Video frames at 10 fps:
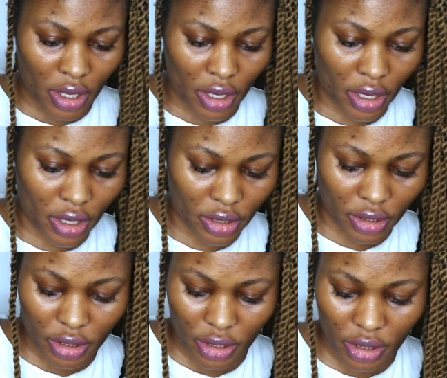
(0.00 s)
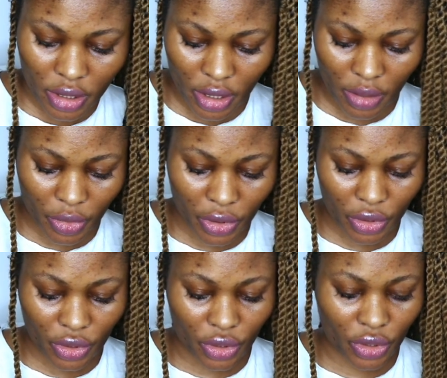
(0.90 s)
And I'm going
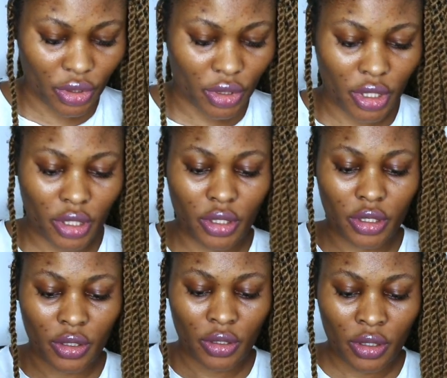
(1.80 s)
to use this